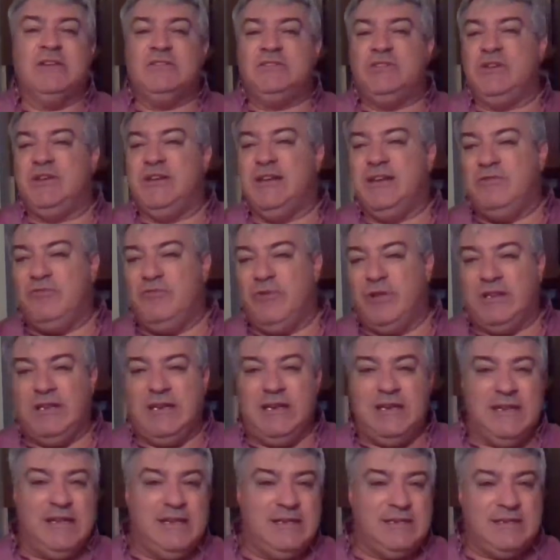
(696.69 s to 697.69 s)
So you didn't really
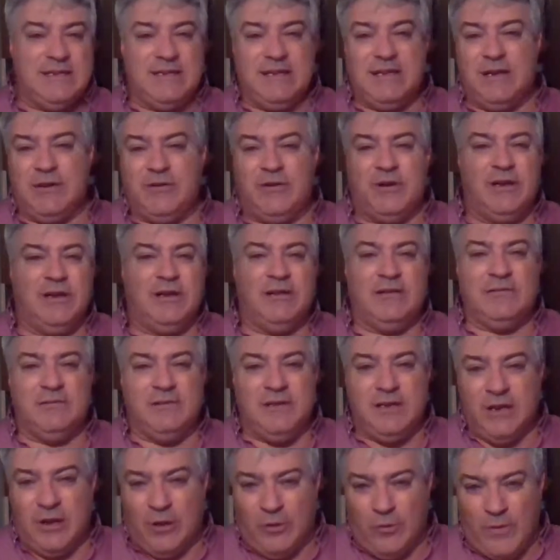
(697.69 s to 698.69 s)
need to hear it,
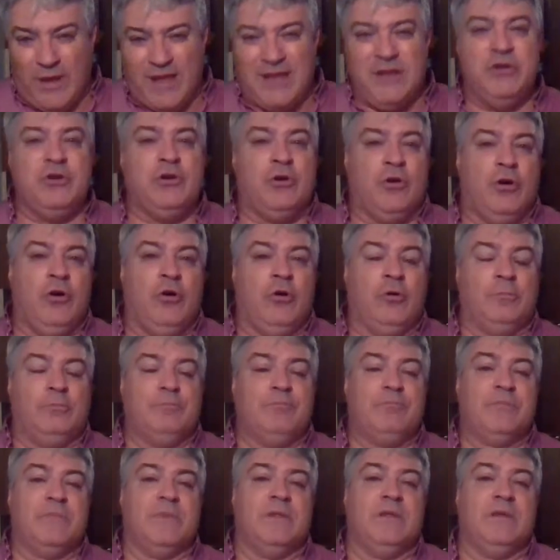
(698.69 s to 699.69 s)
you know, in your home.